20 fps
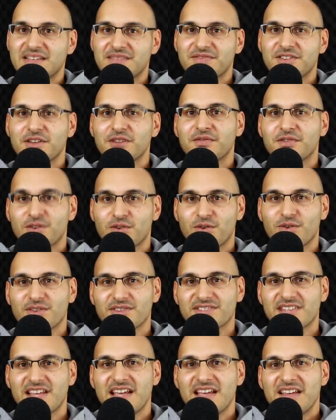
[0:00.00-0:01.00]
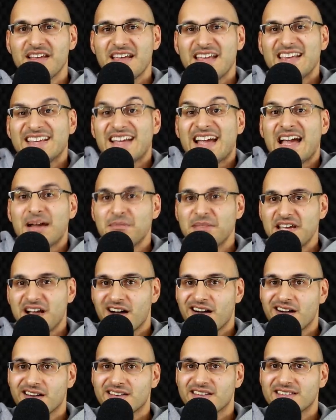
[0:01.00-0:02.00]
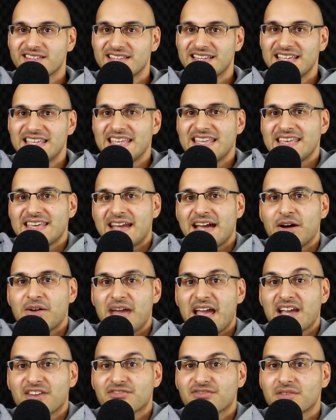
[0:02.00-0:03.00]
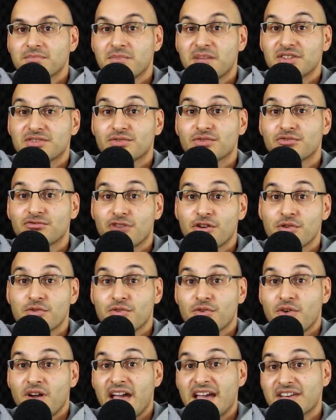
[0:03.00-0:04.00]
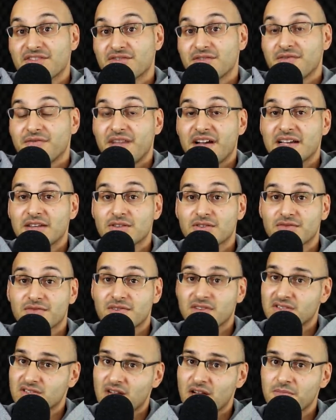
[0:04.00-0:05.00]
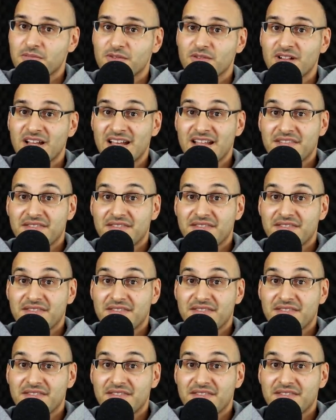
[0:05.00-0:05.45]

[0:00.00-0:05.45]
lifter, of course, it can be harder to eke out extra muscle growth or extra fat loss, for example.